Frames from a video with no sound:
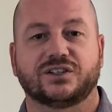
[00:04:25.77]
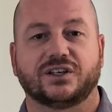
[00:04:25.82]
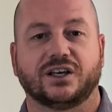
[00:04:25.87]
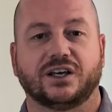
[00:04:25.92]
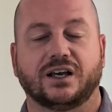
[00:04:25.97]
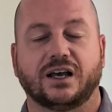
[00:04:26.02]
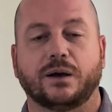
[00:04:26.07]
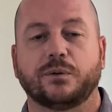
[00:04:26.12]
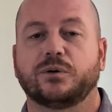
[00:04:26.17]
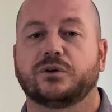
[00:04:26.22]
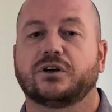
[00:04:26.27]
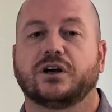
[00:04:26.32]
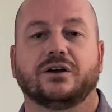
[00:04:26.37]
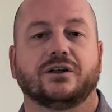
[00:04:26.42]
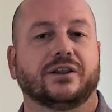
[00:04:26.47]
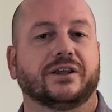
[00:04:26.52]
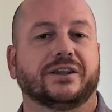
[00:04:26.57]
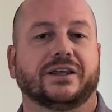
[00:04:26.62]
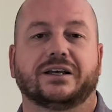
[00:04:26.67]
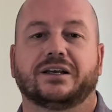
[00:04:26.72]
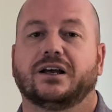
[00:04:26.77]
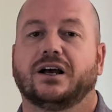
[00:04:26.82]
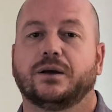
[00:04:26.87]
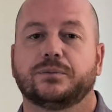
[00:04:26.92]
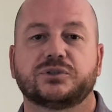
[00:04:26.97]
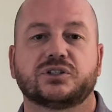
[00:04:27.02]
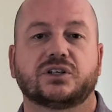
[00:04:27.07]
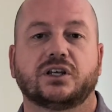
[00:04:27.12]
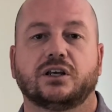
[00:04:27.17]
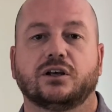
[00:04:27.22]
I will call it like
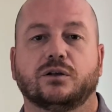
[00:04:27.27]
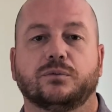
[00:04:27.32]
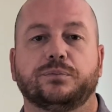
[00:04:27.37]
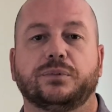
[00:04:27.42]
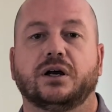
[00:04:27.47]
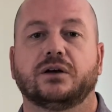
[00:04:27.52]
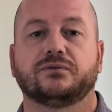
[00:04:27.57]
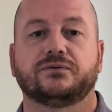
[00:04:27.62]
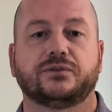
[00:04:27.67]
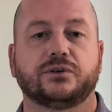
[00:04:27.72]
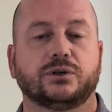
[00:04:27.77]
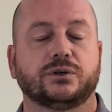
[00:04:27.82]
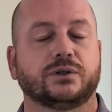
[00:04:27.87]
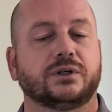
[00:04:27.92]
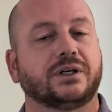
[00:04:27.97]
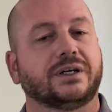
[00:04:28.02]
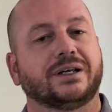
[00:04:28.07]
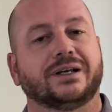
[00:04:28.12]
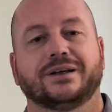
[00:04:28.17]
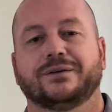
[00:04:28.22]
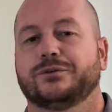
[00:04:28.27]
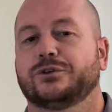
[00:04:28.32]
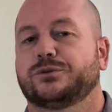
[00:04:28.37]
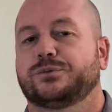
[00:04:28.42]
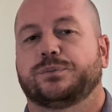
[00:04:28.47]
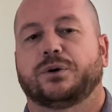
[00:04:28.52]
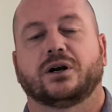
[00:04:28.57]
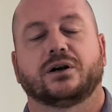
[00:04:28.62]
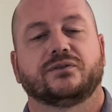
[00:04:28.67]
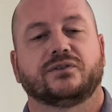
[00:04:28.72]
upscale pub food. It was
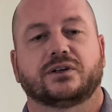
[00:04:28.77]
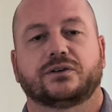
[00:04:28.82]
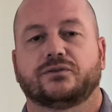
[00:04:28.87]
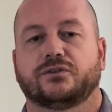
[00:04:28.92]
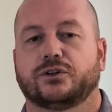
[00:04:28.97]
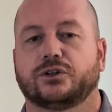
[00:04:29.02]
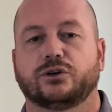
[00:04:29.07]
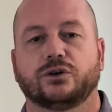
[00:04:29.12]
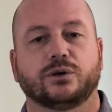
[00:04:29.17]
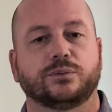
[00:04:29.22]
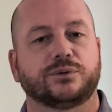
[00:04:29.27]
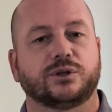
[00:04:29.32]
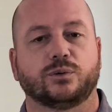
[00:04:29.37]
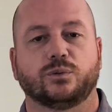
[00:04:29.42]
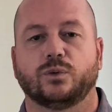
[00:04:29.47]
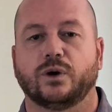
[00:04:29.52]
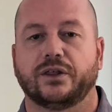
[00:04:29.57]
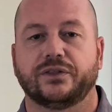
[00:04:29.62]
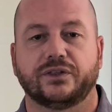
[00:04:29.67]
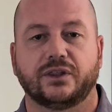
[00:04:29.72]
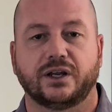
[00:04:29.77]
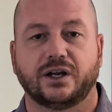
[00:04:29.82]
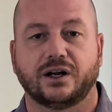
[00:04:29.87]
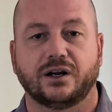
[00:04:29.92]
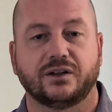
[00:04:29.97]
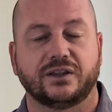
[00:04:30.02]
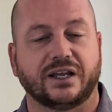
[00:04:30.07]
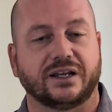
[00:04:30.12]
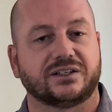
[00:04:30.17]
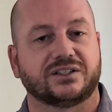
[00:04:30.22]
perfect for the group that went
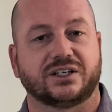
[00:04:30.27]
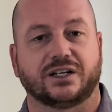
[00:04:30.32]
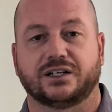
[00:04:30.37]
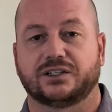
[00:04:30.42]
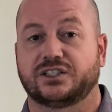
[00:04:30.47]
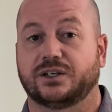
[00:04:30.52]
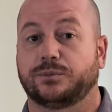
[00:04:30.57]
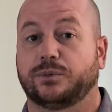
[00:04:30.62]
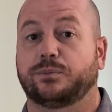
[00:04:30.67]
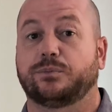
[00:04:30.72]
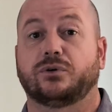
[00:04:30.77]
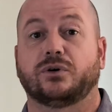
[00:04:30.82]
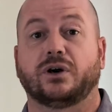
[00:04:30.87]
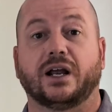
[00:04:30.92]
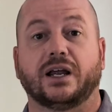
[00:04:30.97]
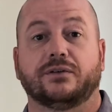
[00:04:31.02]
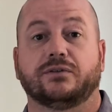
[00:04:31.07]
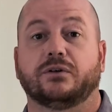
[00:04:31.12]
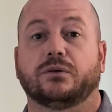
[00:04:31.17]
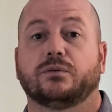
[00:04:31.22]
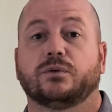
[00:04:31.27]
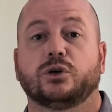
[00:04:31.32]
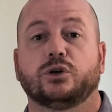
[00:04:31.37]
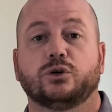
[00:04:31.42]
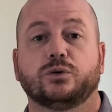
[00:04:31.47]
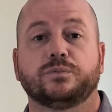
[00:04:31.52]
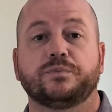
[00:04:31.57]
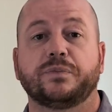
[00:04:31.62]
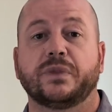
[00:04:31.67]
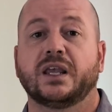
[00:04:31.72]
there. They set us up a private
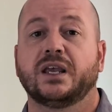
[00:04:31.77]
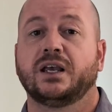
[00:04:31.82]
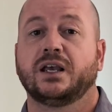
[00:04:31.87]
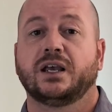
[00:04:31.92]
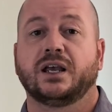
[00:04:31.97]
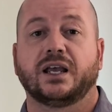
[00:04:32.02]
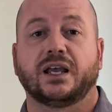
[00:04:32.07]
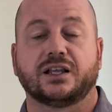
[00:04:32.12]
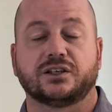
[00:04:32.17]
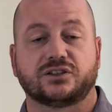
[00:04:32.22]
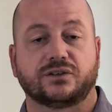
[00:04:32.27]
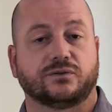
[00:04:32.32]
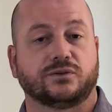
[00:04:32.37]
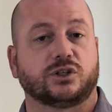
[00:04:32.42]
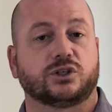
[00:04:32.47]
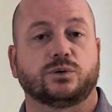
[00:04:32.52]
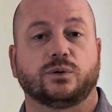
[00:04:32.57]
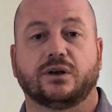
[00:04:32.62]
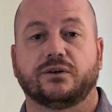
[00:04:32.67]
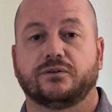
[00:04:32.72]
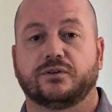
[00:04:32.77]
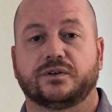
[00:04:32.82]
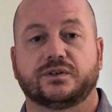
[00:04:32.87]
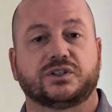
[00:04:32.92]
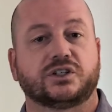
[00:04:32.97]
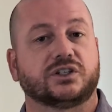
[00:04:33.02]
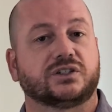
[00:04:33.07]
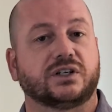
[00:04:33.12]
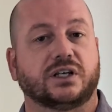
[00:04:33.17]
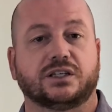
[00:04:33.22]
room. And so for the 12 of us,
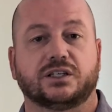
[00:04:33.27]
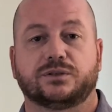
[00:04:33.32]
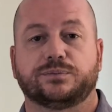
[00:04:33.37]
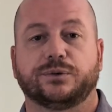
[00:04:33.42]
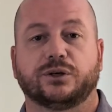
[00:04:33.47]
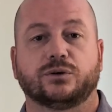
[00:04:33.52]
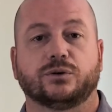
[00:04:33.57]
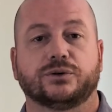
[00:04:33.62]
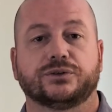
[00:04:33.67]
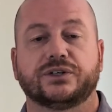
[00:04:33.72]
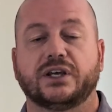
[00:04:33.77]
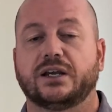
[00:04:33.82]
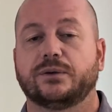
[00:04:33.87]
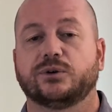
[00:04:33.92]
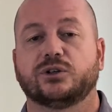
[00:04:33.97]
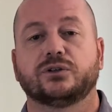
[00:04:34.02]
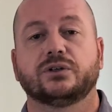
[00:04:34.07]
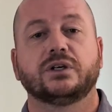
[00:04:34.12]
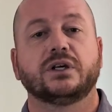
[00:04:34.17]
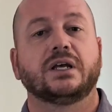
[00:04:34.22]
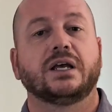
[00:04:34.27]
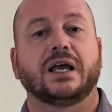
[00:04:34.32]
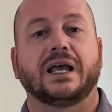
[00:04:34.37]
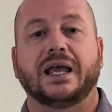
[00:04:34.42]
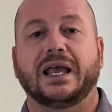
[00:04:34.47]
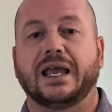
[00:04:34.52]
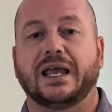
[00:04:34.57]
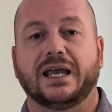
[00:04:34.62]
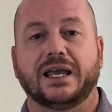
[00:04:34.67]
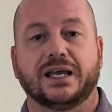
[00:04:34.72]
just had this big old table.
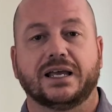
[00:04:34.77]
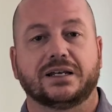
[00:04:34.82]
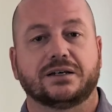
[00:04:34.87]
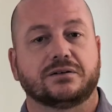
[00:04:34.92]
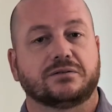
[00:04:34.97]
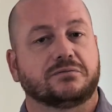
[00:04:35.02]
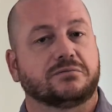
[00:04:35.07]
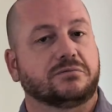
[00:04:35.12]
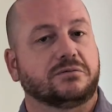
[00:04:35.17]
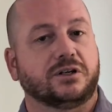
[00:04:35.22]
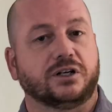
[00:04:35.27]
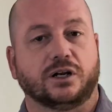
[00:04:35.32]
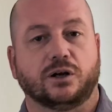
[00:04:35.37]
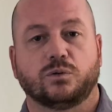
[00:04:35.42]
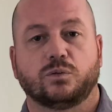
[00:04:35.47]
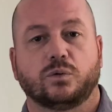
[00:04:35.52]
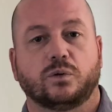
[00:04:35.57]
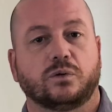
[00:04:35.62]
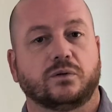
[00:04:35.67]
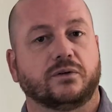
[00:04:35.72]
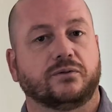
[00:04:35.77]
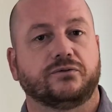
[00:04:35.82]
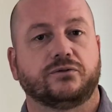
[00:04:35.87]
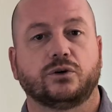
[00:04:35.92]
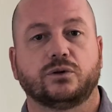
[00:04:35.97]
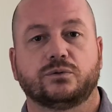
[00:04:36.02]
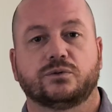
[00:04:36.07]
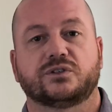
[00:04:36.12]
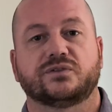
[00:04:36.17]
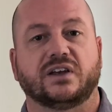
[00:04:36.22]
And, the
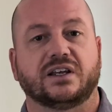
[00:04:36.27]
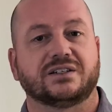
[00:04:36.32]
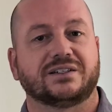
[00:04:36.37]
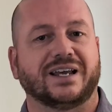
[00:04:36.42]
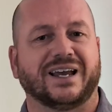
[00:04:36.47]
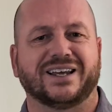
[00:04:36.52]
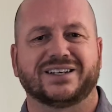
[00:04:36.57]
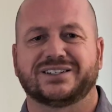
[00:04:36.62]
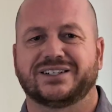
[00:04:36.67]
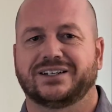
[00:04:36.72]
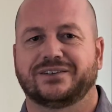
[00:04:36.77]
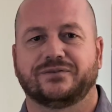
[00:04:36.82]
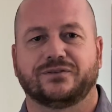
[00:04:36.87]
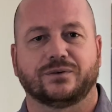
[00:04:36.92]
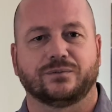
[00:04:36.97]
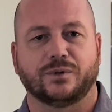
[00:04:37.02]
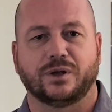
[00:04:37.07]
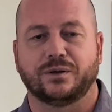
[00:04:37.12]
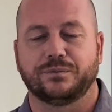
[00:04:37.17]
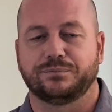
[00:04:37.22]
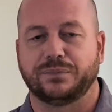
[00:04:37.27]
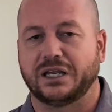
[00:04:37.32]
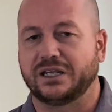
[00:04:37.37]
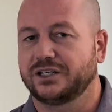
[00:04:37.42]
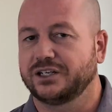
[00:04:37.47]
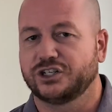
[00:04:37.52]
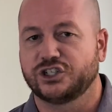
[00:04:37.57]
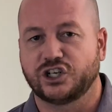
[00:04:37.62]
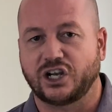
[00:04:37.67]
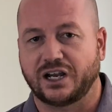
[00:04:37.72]
food was fantastic, from a
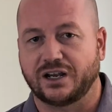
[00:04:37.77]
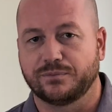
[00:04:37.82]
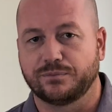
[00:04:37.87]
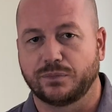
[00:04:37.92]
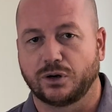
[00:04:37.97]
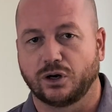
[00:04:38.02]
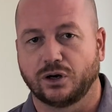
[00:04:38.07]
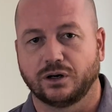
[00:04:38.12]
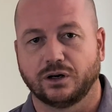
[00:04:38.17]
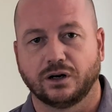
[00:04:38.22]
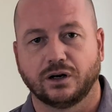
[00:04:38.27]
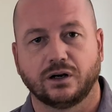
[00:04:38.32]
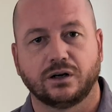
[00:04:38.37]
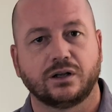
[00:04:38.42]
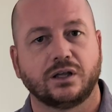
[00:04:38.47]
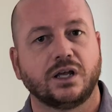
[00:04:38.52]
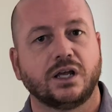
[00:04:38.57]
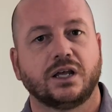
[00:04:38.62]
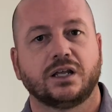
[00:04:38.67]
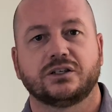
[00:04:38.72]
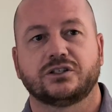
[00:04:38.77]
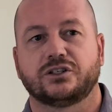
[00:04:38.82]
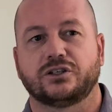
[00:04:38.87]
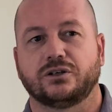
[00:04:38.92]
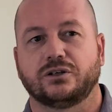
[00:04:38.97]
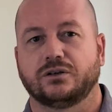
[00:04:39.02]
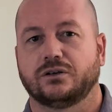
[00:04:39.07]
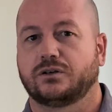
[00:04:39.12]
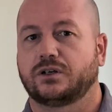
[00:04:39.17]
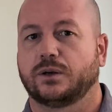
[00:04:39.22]
bacon jam burger
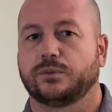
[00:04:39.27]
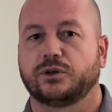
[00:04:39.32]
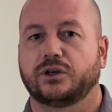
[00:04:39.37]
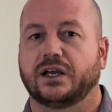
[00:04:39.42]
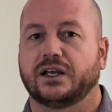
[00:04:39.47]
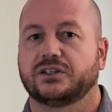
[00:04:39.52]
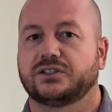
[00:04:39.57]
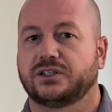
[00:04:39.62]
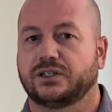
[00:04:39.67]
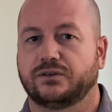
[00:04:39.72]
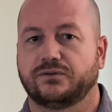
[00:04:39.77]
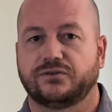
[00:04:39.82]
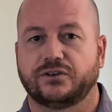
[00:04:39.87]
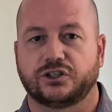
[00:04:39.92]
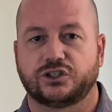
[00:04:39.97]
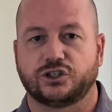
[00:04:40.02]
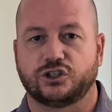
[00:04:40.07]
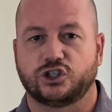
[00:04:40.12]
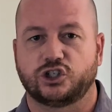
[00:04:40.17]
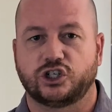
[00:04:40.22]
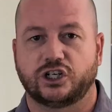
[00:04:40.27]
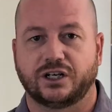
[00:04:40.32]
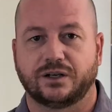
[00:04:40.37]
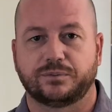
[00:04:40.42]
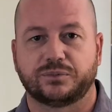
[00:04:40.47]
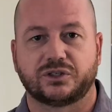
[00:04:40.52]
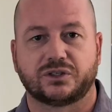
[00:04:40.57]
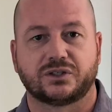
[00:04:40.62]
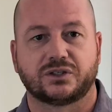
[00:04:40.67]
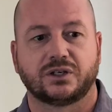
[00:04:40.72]
to a couple guys did fish and
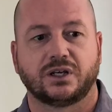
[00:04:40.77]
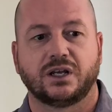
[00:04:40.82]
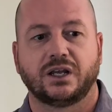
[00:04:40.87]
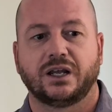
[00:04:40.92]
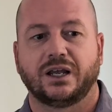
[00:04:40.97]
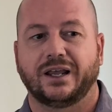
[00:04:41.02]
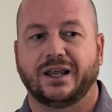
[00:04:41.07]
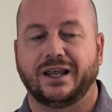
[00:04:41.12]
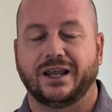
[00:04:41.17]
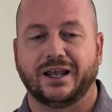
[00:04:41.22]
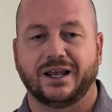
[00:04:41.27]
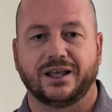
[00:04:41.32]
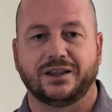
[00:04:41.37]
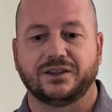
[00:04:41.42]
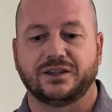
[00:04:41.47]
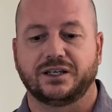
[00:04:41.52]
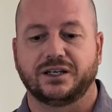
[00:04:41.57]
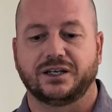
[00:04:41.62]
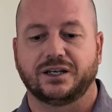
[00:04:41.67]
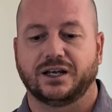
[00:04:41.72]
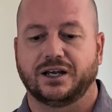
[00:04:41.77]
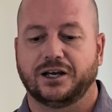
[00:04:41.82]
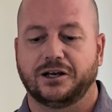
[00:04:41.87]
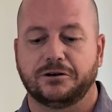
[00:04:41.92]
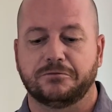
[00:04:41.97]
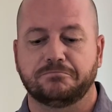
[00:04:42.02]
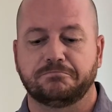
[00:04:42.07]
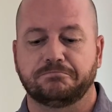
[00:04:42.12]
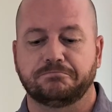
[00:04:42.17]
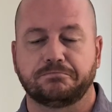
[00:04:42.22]
chips, and the
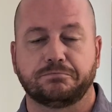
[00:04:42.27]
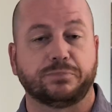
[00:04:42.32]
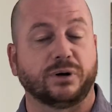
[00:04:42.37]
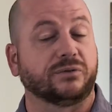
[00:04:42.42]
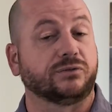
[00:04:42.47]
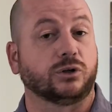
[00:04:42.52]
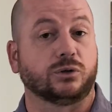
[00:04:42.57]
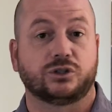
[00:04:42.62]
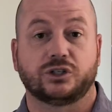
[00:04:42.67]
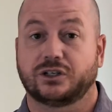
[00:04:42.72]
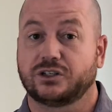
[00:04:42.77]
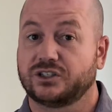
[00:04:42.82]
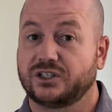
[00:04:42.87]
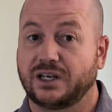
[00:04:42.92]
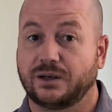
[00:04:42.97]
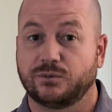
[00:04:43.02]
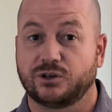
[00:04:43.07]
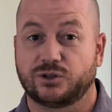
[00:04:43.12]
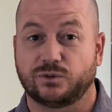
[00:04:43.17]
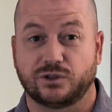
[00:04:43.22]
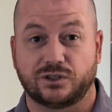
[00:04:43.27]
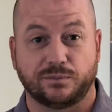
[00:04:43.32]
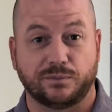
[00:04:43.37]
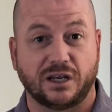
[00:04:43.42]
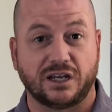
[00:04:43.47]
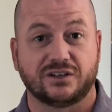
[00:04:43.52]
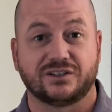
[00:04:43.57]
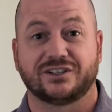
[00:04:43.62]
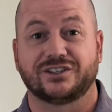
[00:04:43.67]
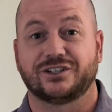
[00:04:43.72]
buffalo chicken sandwich was
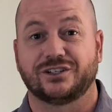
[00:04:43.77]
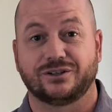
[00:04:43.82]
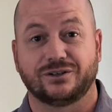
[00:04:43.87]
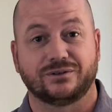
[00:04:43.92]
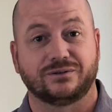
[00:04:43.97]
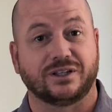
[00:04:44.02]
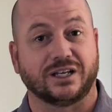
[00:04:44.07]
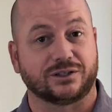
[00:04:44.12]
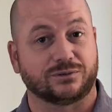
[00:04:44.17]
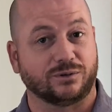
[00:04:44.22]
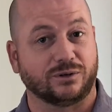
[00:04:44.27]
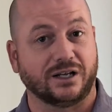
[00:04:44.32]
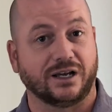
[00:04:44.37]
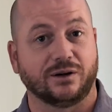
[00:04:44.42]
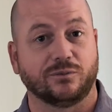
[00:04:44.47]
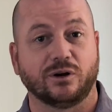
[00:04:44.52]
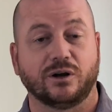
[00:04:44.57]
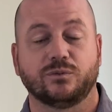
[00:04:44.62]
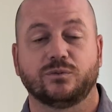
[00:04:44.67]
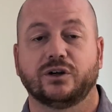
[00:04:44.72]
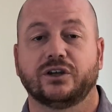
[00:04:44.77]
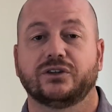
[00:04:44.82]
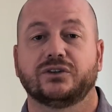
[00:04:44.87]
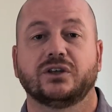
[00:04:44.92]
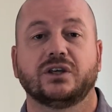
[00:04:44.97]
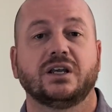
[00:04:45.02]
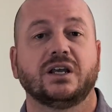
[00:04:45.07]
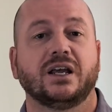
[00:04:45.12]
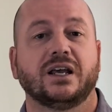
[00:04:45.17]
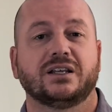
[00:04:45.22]
amazing too. That's what I went with.
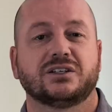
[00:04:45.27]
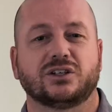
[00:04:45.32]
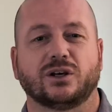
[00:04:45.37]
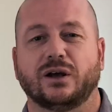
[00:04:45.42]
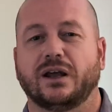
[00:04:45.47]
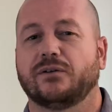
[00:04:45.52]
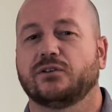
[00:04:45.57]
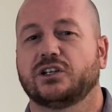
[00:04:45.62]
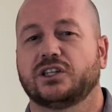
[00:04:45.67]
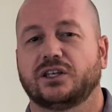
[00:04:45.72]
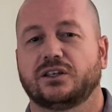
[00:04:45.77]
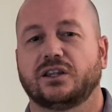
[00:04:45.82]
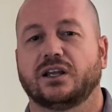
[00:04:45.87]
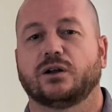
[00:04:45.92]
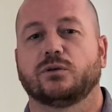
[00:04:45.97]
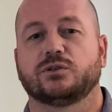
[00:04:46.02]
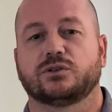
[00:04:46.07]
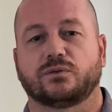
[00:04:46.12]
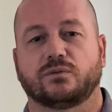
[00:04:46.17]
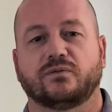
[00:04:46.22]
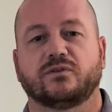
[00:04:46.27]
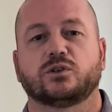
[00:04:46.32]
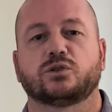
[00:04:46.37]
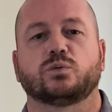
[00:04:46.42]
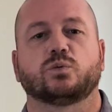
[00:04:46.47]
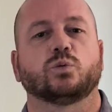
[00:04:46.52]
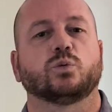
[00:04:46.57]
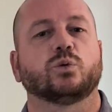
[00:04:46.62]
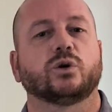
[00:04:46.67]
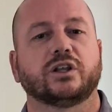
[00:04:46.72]
So everything there was
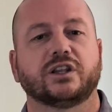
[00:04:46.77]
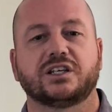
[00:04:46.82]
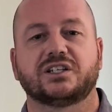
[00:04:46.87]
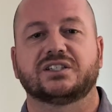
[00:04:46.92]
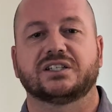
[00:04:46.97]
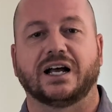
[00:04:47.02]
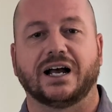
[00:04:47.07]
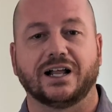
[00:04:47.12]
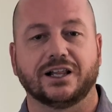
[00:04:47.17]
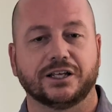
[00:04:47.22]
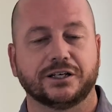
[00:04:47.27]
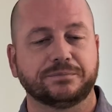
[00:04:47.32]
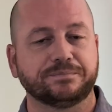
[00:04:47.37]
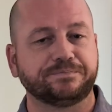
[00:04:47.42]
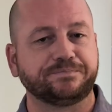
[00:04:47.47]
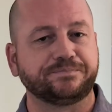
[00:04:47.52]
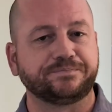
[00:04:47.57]
really solid.